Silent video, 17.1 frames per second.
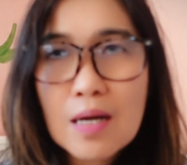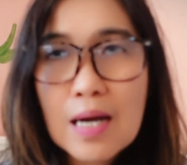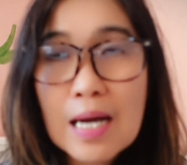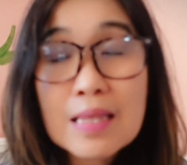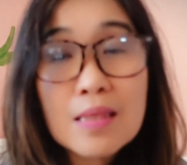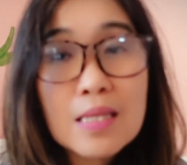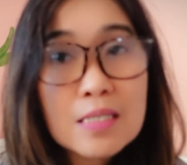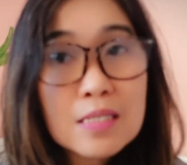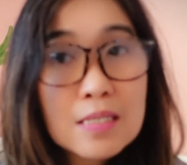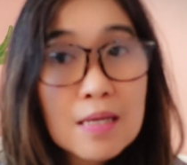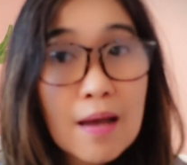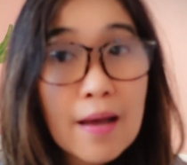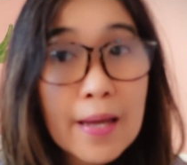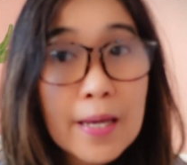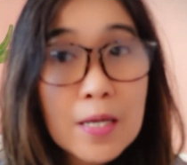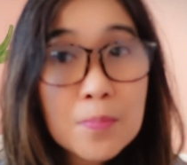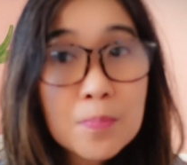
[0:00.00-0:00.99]
At the
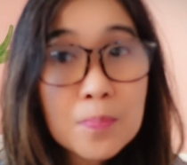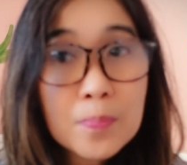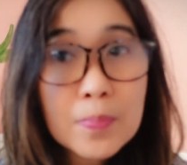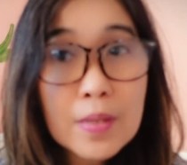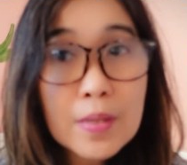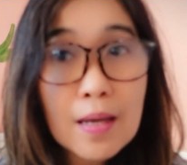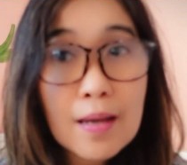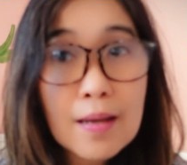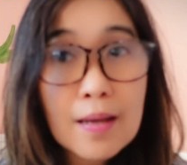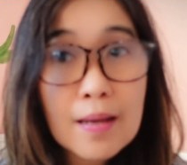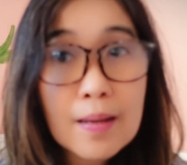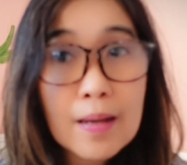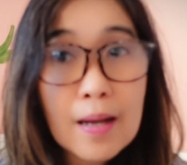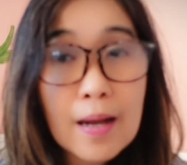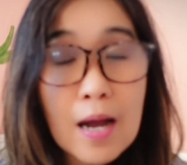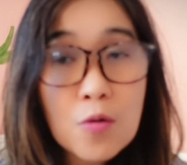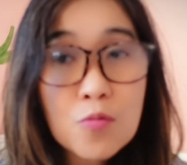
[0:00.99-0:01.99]
time,
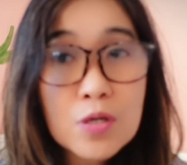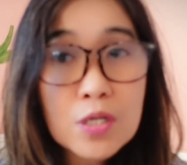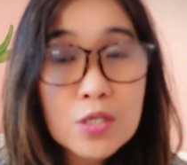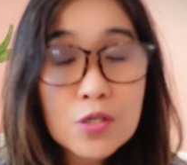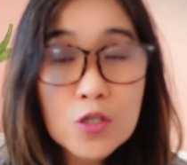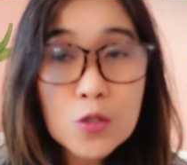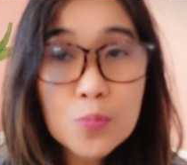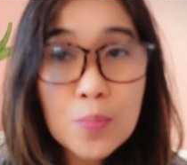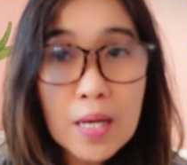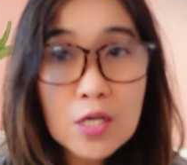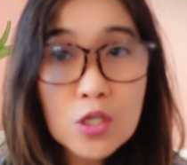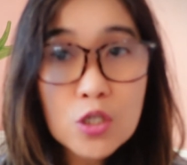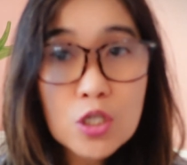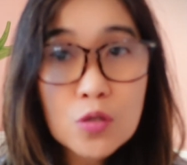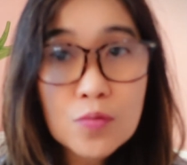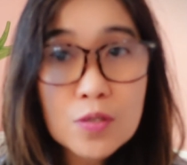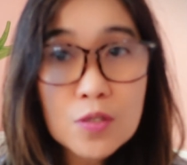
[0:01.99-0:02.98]
our nurse
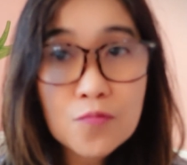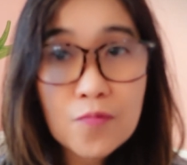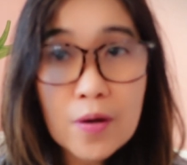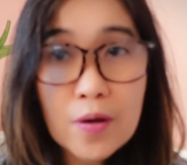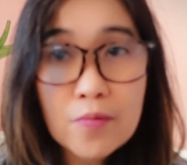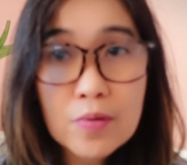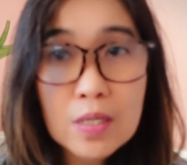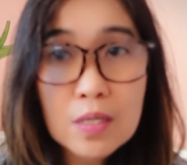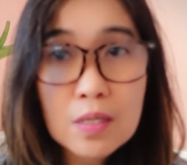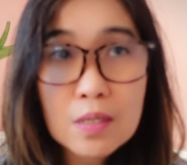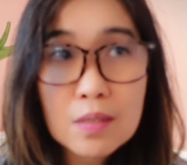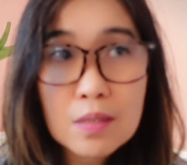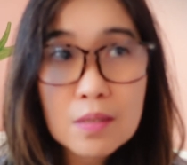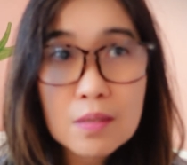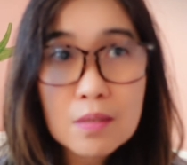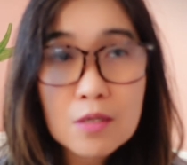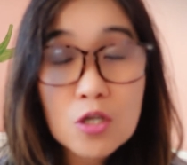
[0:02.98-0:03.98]
manager was very
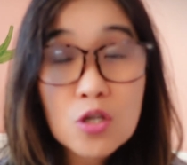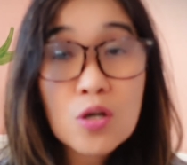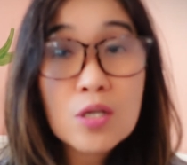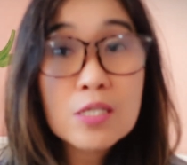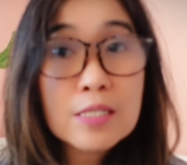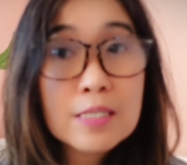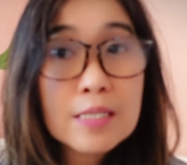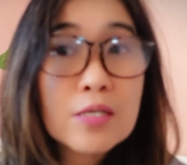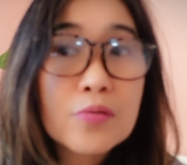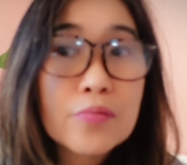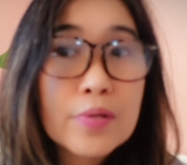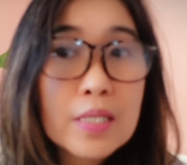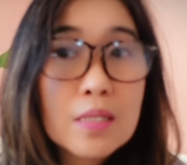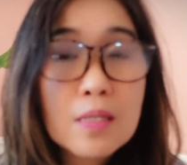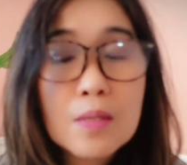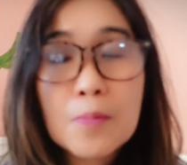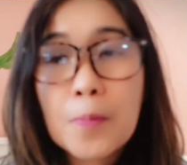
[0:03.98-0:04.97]

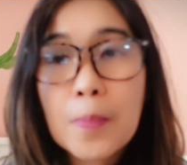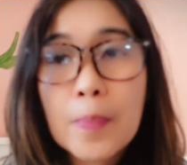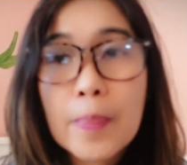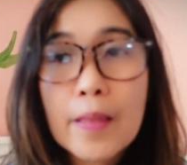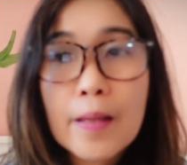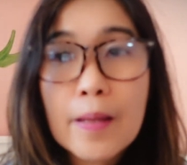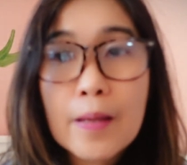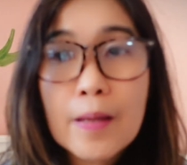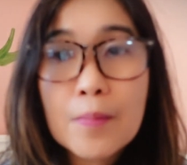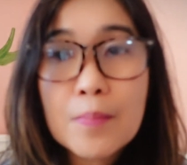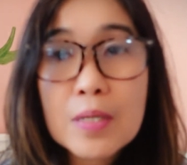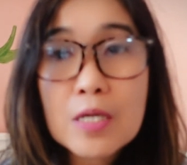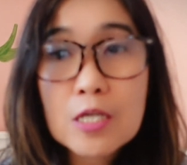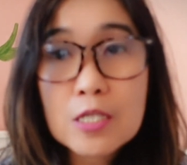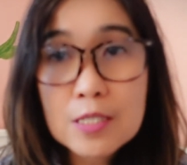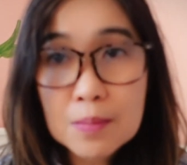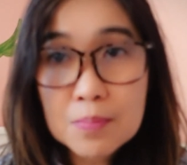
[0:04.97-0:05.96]
considerate,
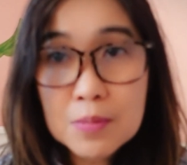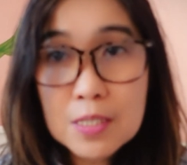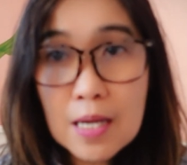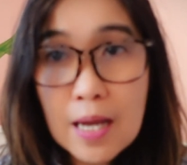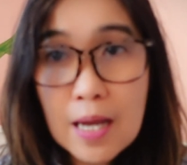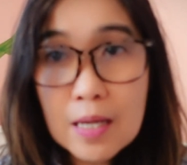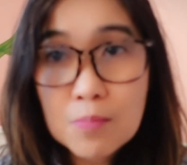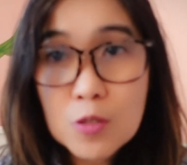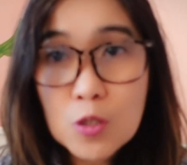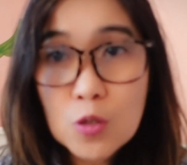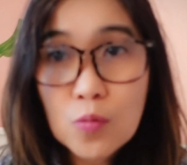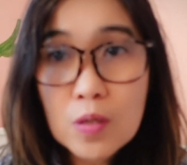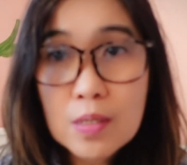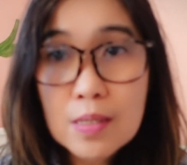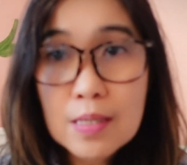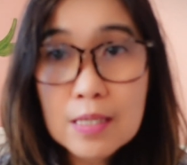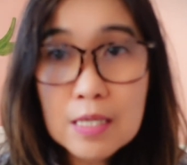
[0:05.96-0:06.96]
because sometimes
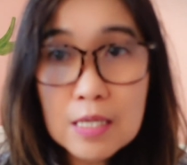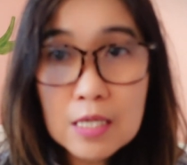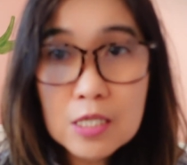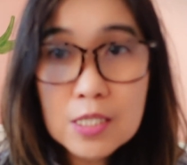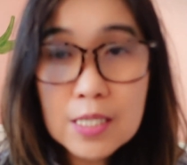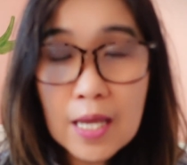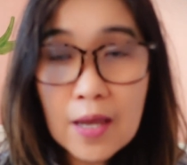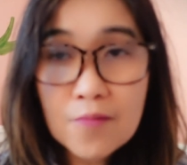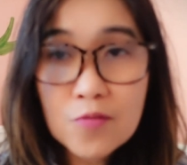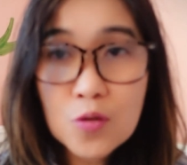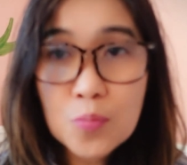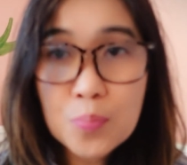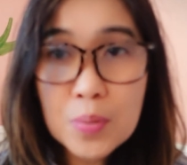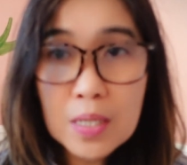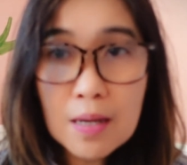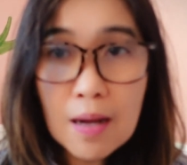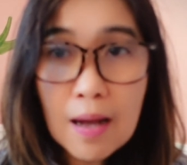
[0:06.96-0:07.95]
when the kids I have to
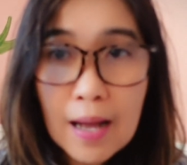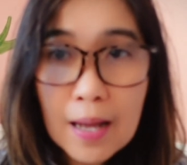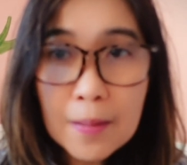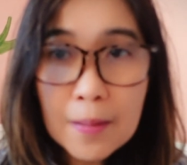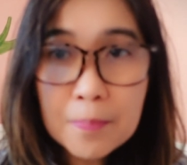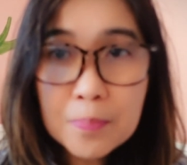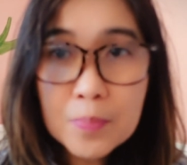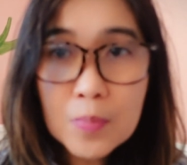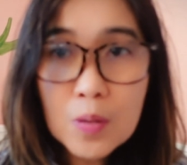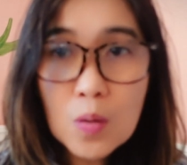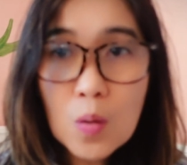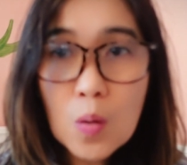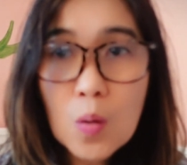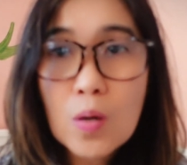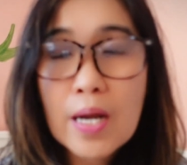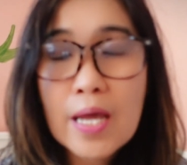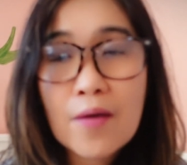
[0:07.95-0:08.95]
pick up
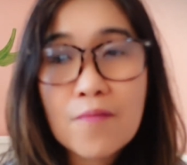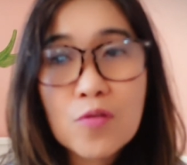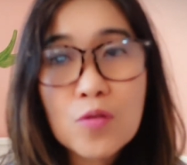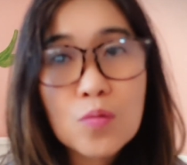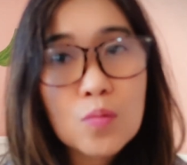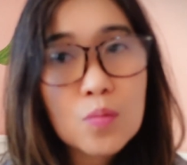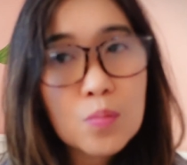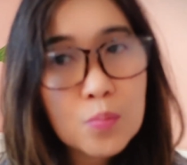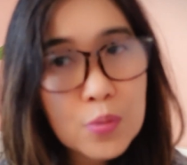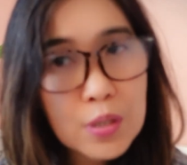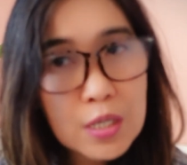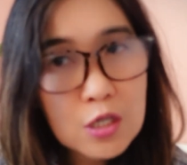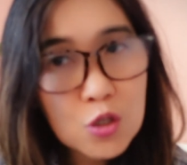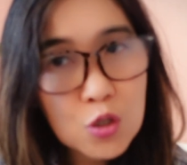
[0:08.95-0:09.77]
or I have to bring